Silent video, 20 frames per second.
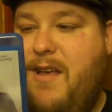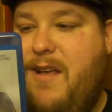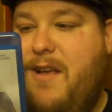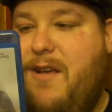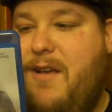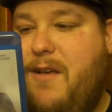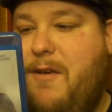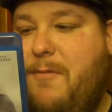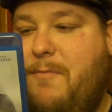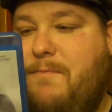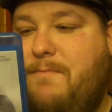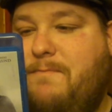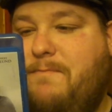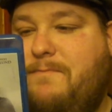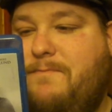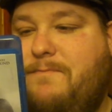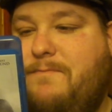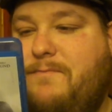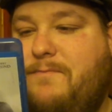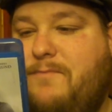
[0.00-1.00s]
Um,
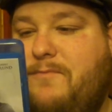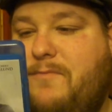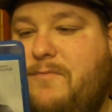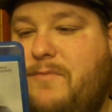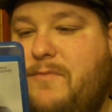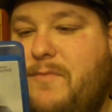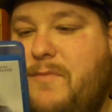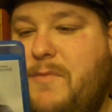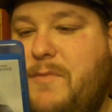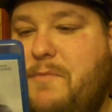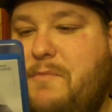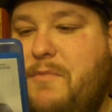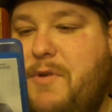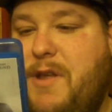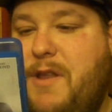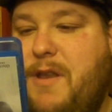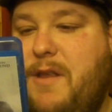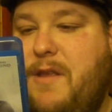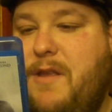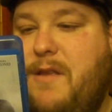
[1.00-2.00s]

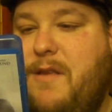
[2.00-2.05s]
but